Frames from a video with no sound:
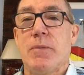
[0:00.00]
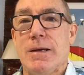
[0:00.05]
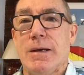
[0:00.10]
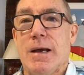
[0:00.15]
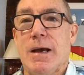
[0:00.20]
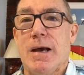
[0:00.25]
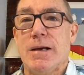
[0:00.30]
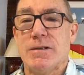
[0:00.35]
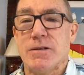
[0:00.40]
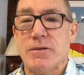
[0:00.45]

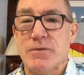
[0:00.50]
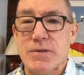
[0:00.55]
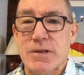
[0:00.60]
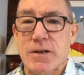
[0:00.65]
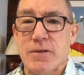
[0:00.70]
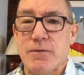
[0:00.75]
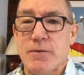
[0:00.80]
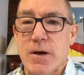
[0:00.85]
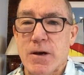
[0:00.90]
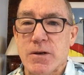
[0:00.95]
As I've said,
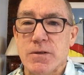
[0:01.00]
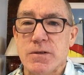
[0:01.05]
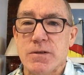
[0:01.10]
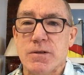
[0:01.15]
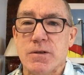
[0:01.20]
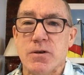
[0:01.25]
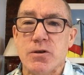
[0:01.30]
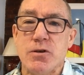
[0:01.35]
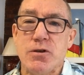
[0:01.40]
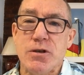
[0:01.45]
it
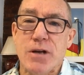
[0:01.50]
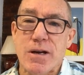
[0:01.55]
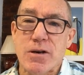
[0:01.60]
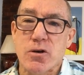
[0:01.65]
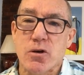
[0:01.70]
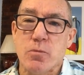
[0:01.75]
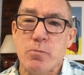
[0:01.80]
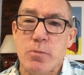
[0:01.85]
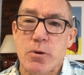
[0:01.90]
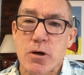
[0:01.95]
focuses on
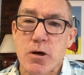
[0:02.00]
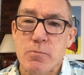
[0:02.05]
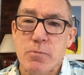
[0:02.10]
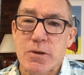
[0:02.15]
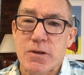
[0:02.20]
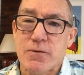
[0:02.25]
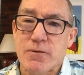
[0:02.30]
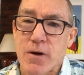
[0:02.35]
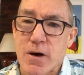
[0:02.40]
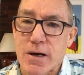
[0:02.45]
general
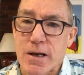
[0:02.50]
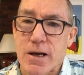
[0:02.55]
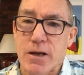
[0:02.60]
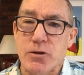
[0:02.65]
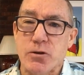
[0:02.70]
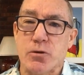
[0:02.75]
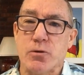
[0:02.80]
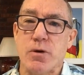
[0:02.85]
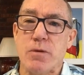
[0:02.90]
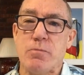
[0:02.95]
purpose
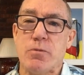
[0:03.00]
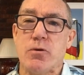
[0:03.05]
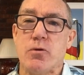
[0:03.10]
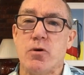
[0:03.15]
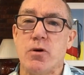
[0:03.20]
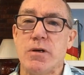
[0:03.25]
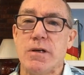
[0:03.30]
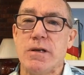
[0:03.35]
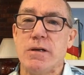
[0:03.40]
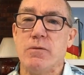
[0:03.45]
financial
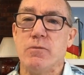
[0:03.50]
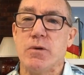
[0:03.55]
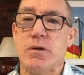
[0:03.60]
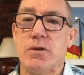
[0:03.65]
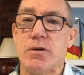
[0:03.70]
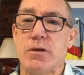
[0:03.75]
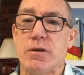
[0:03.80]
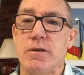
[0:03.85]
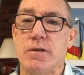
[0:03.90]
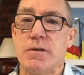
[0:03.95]
reporting,
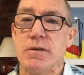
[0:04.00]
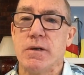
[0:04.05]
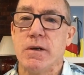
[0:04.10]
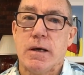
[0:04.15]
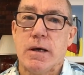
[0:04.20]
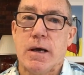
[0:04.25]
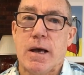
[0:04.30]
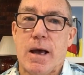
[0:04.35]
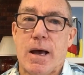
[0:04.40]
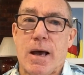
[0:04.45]
which is
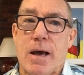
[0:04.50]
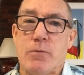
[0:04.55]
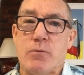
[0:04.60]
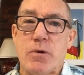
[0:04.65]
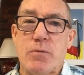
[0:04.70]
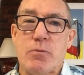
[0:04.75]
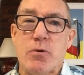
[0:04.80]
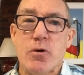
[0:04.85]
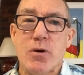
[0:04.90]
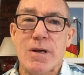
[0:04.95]

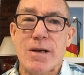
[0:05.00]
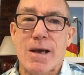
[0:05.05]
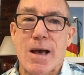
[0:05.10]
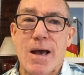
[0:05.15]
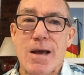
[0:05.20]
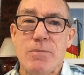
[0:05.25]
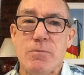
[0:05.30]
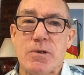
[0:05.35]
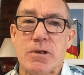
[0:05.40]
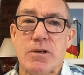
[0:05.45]
reporting
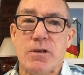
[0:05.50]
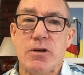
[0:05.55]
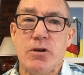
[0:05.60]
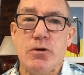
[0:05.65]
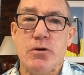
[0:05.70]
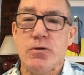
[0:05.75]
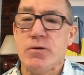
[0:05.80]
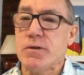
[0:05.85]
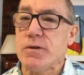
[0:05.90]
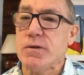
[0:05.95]
aimed at
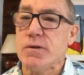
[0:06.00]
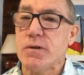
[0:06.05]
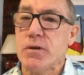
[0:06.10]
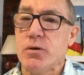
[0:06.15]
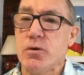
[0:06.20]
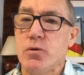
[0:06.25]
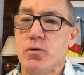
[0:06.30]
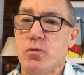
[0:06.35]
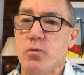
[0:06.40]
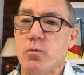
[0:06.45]
users
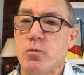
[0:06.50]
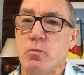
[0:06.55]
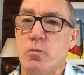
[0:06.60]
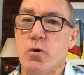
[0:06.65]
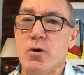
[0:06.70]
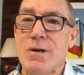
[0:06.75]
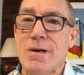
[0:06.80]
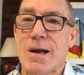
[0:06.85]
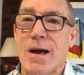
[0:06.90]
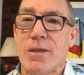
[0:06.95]
who
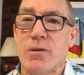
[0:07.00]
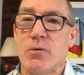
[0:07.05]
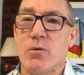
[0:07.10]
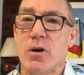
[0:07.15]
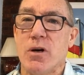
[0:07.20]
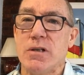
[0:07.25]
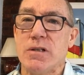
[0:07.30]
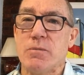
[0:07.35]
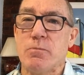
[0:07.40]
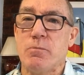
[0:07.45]
wouldn't
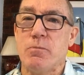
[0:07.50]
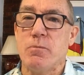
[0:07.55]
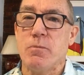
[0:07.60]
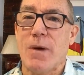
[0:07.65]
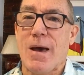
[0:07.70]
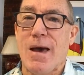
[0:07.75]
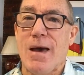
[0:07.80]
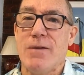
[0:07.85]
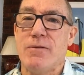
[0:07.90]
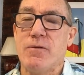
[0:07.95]
otherwise
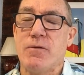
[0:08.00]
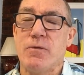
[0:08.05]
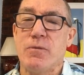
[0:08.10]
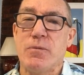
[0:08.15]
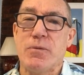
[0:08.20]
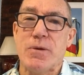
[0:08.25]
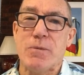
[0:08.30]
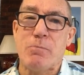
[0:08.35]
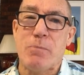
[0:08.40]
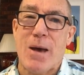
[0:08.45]
have
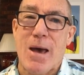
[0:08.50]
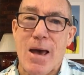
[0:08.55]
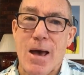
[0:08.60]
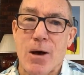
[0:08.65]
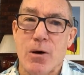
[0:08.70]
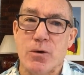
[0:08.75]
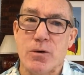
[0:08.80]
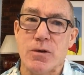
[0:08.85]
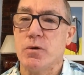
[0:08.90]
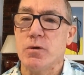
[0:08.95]
the
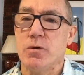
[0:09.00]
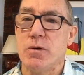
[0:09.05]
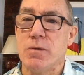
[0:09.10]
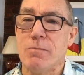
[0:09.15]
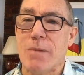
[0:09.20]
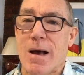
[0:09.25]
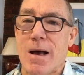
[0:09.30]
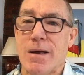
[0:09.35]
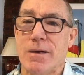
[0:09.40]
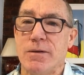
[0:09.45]
power to
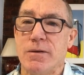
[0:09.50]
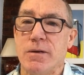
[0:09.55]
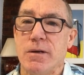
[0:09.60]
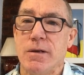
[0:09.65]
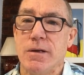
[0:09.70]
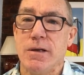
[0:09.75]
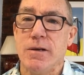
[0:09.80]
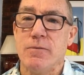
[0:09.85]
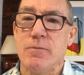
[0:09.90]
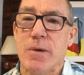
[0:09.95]
demand
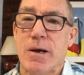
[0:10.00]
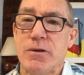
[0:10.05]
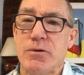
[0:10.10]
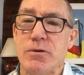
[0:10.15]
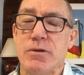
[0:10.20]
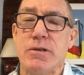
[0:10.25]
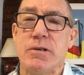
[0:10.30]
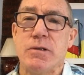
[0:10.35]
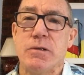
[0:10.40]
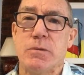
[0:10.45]

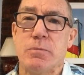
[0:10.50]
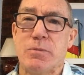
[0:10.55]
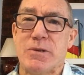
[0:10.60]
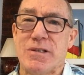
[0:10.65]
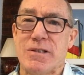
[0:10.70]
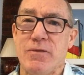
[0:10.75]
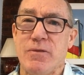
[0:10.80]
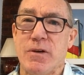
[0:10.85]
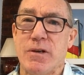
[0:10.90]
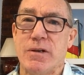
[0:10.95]
information to
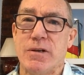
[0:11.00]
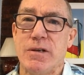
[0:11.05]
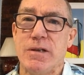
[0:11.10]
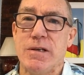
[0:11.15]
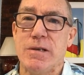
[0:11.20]
specifically